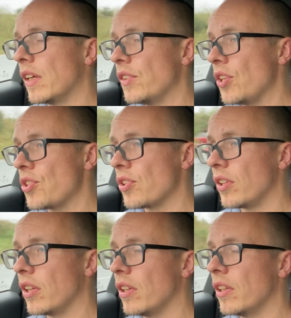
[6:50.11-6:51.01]

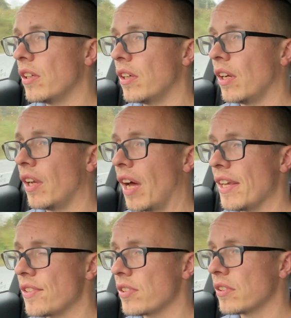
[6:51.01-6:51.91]
additional
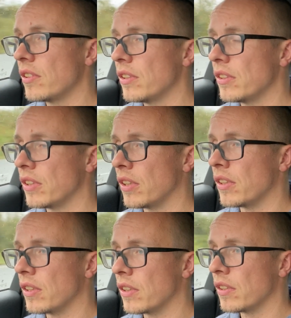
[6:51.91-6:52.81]
light
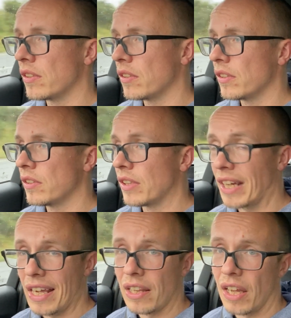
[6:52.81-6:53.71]
the
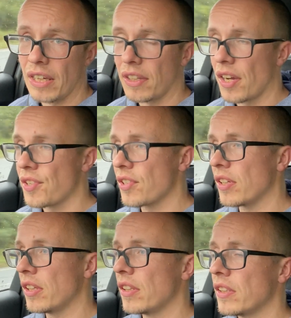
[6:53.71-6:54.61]
headlight
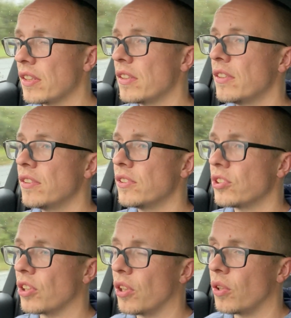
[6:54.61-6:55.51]
actually
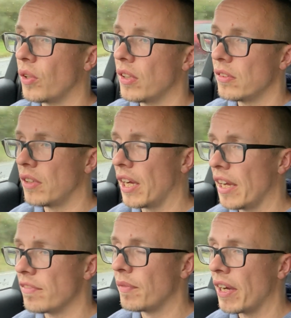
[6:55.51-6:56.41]
so I
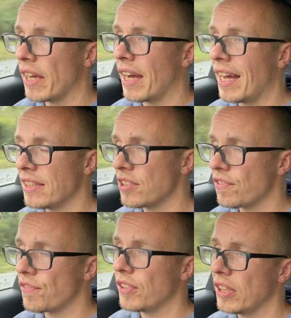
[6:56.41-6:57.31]
have my
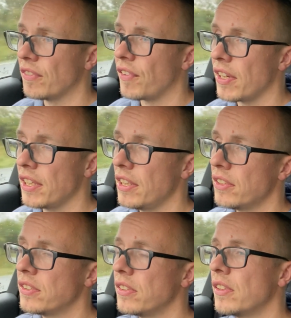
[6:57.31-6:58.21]
hands free if I need
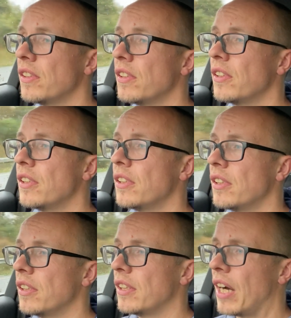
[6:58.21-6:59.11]

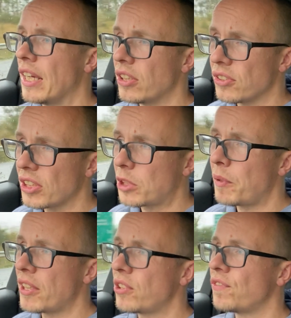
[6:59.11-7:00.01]
I don't
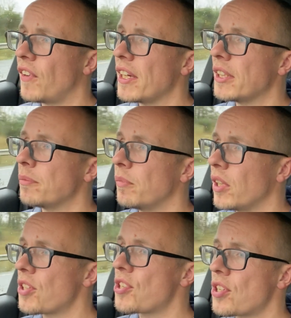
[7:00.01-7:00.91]
expect to find
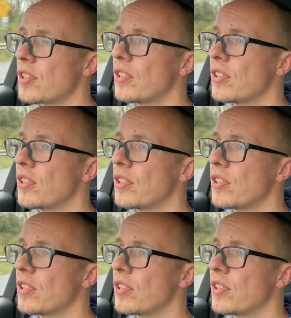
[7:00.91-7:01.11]
much